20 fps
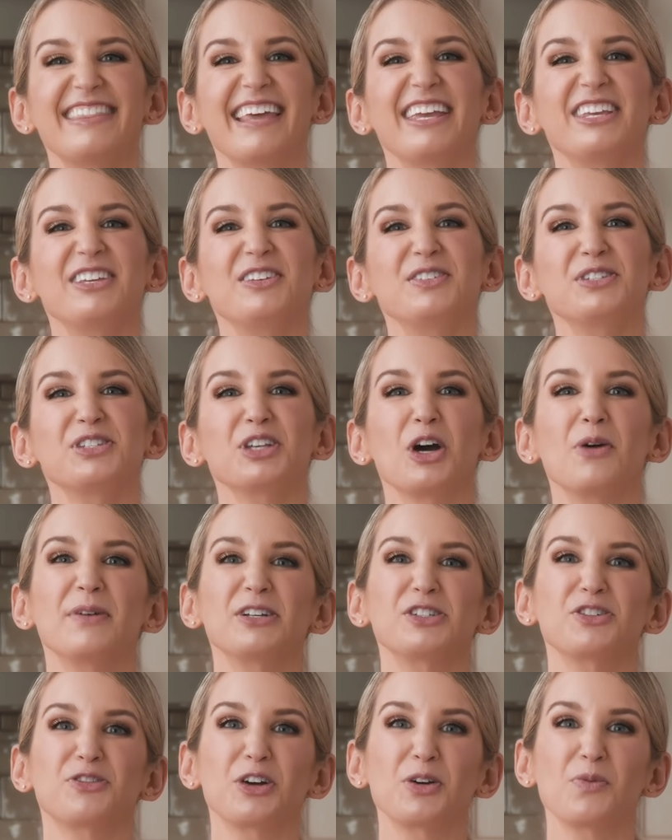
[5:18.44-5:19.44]
Thank you so
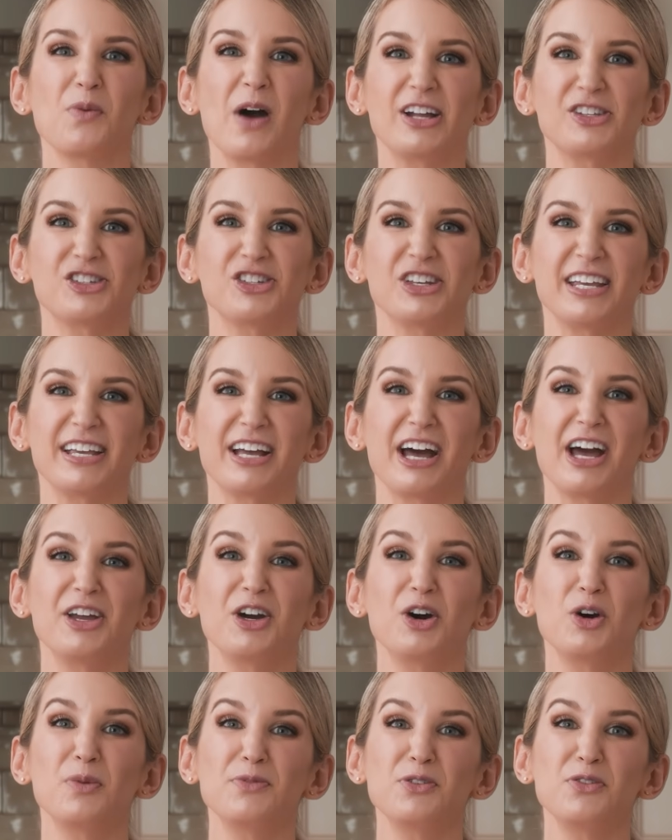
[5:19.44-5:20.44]
much for watching. I
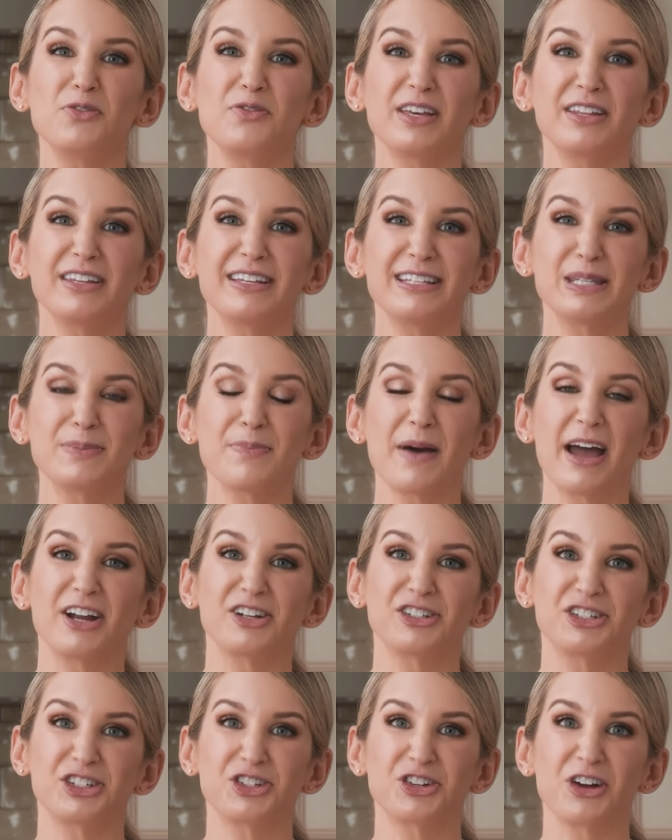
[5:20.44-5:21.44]
hope you feel
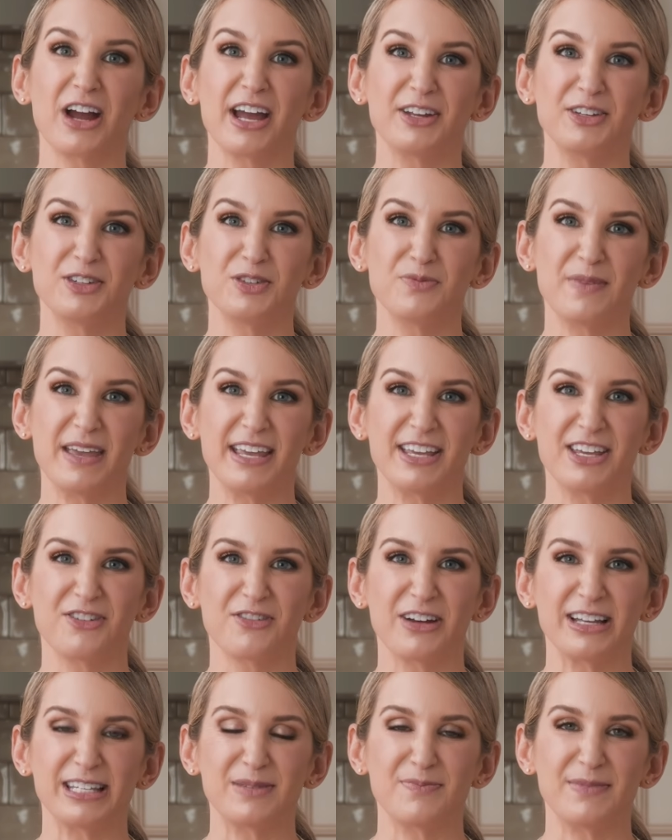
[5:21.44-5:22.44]
inspired to try a new
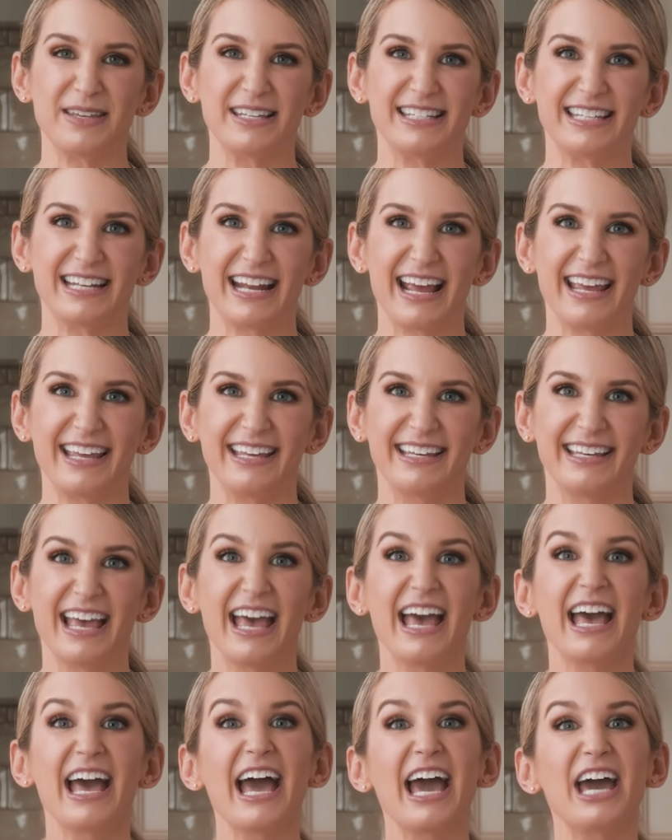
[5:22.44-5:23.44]
baking recipe today.
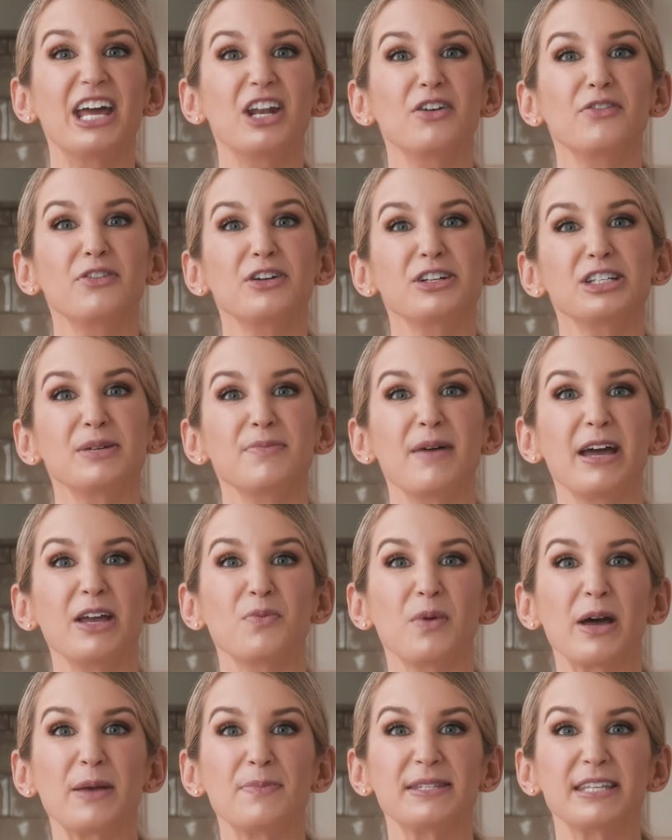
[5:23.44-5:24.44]
Head over to my
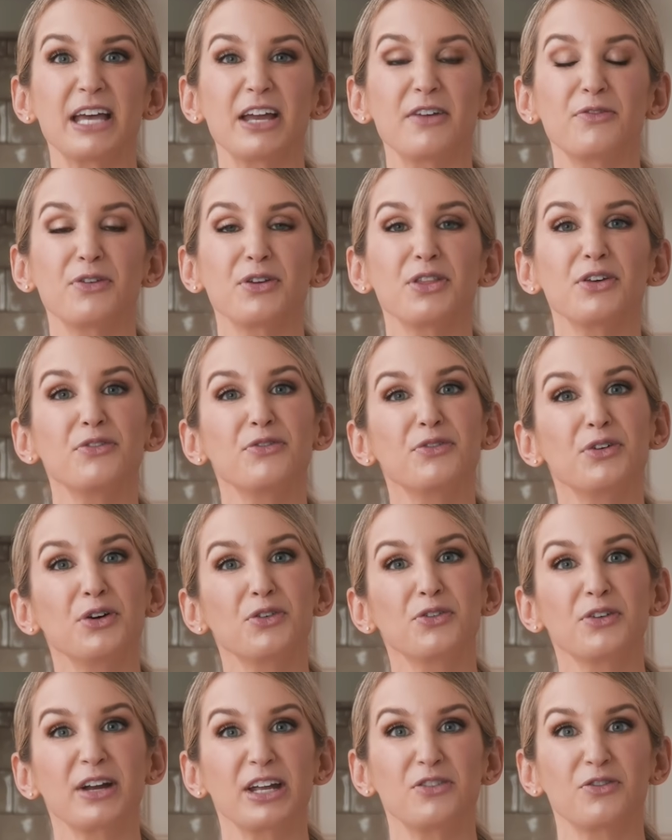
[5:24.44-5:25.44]
website for the
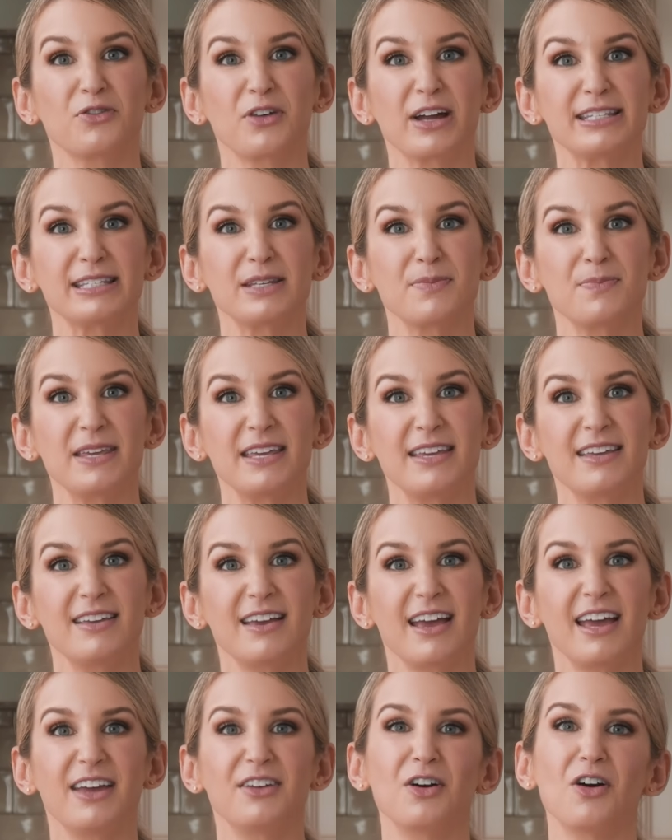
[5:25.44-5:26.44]
full written
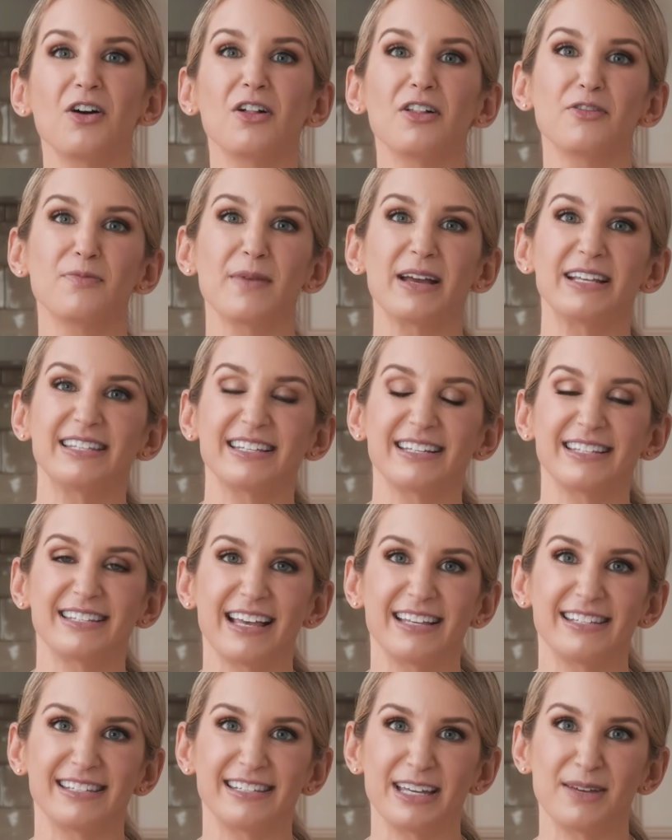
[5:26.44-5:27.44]
recipe and all of my
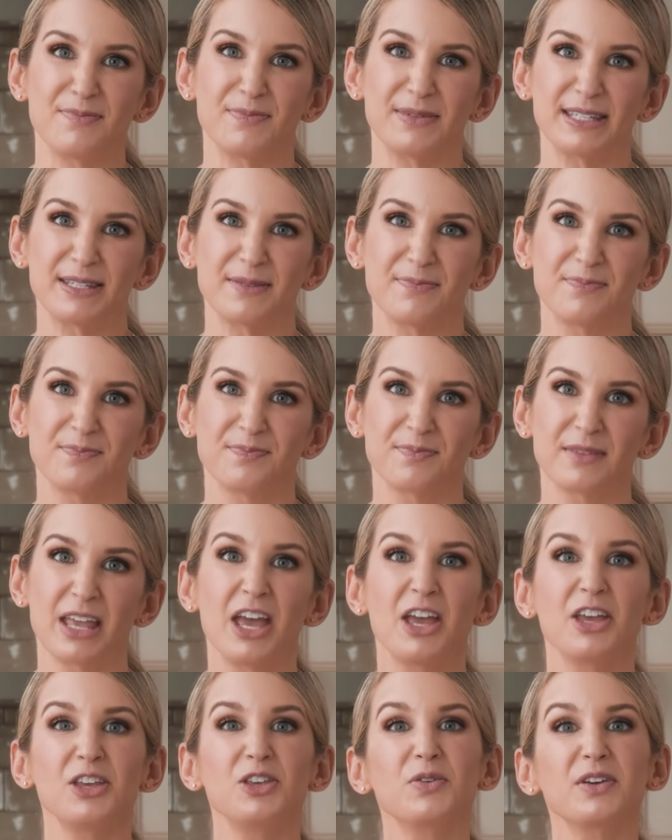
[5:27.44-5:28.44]
success tips.
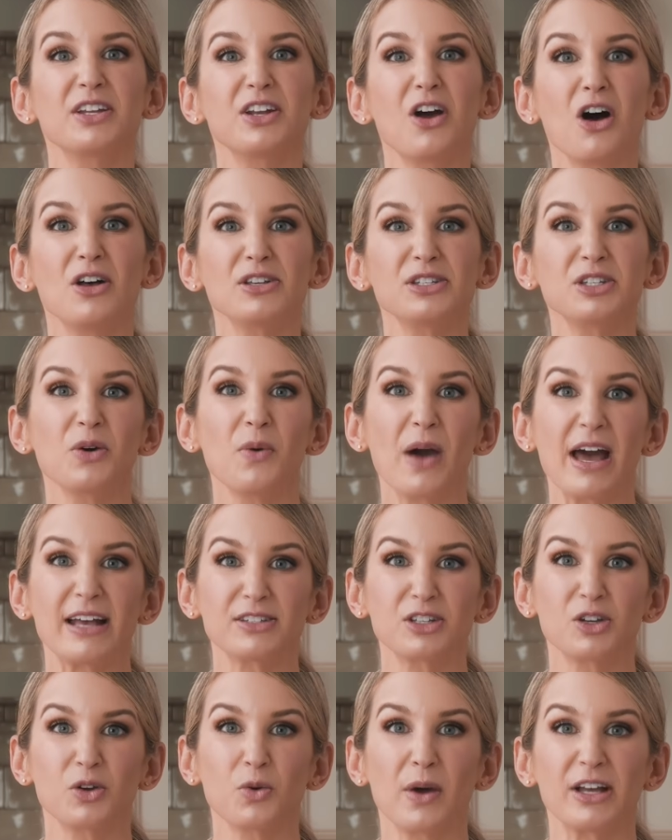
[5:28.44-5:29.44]
You can also
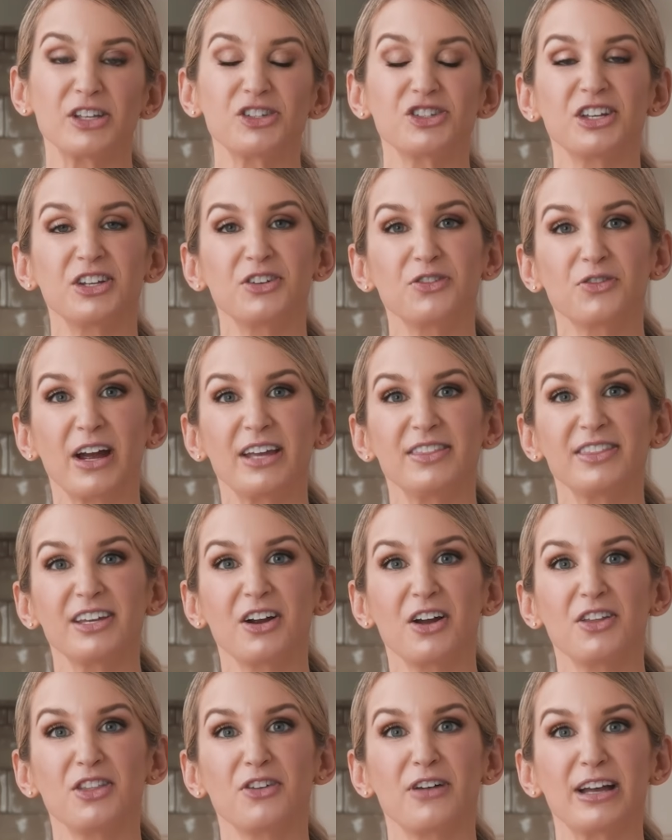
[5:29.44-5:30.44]
ask a question right
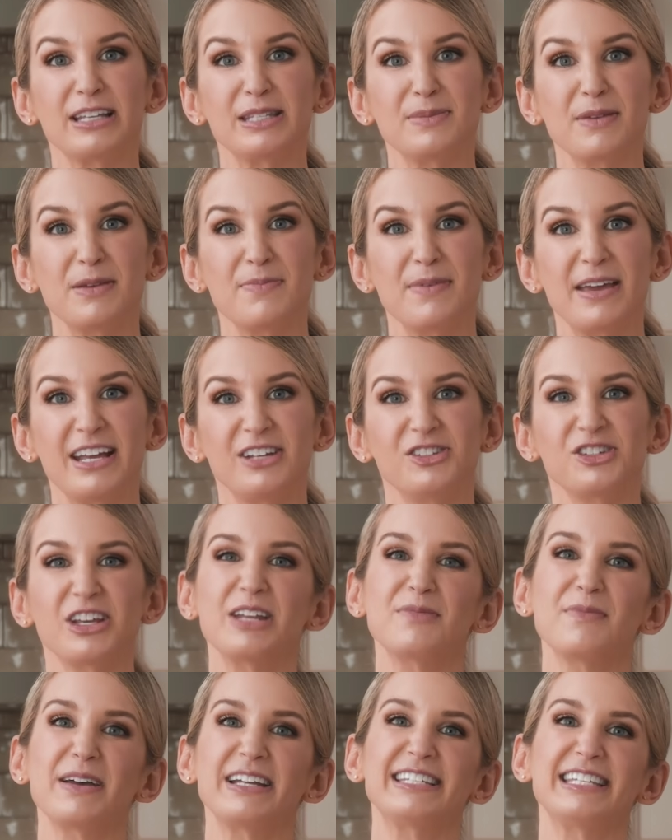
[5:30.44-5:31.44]
there on the recipe page,
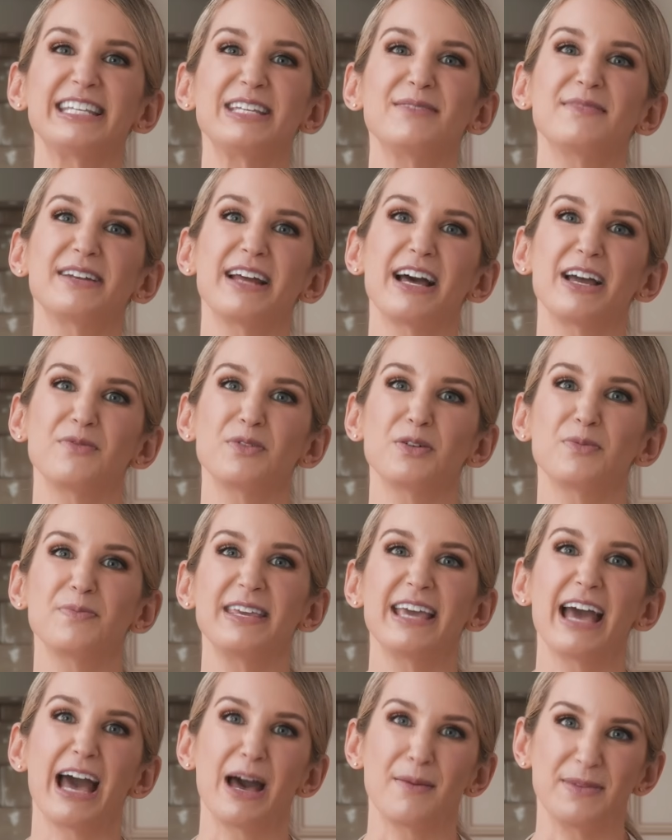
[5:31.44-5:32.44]
and my team and I will
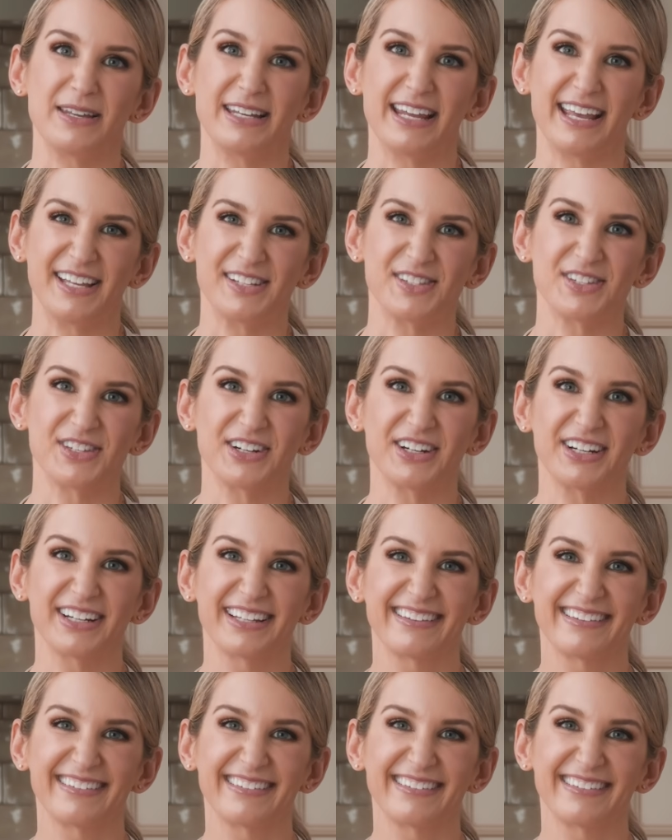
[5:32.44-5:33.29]
be happy to answer.